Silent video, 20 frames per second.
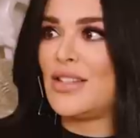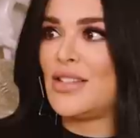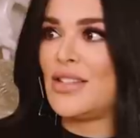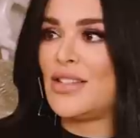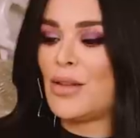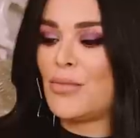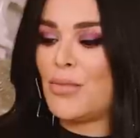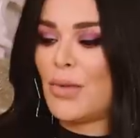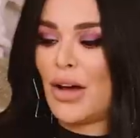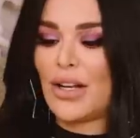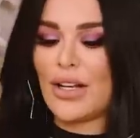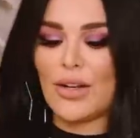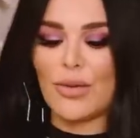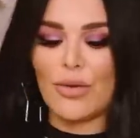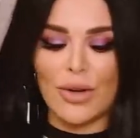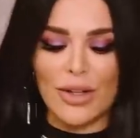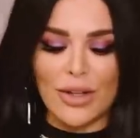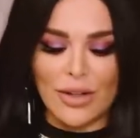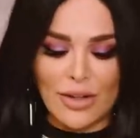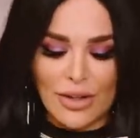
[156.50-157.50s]
This is the body
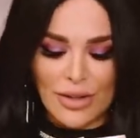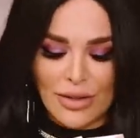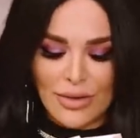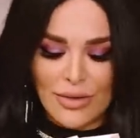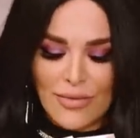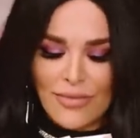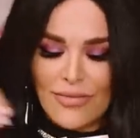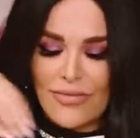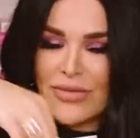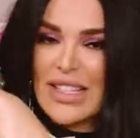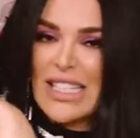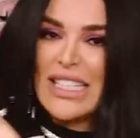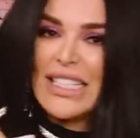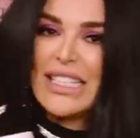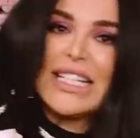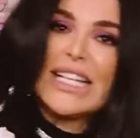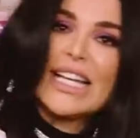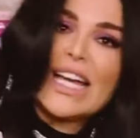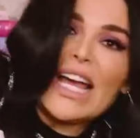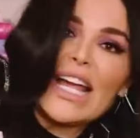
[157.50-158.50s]
oil.
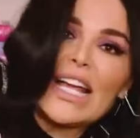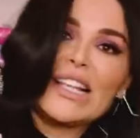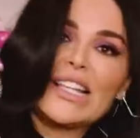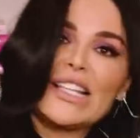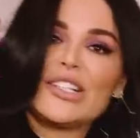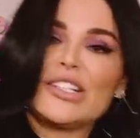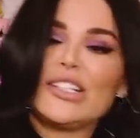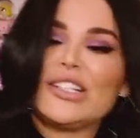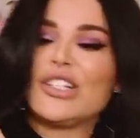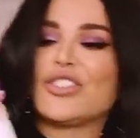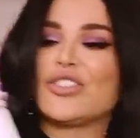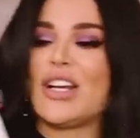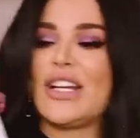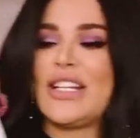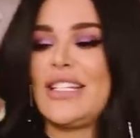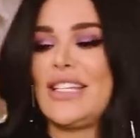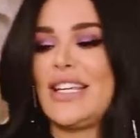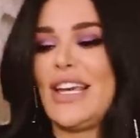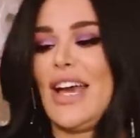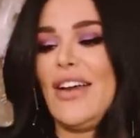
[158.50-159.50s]
I literally
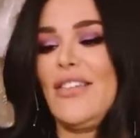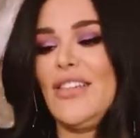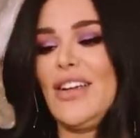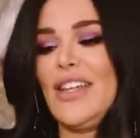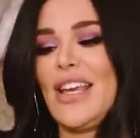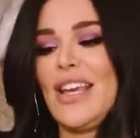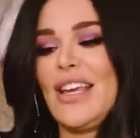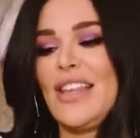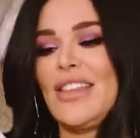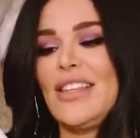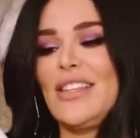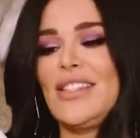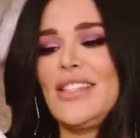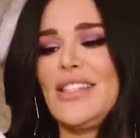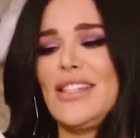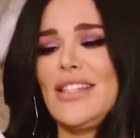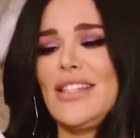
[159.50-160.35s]
tried to get everything. This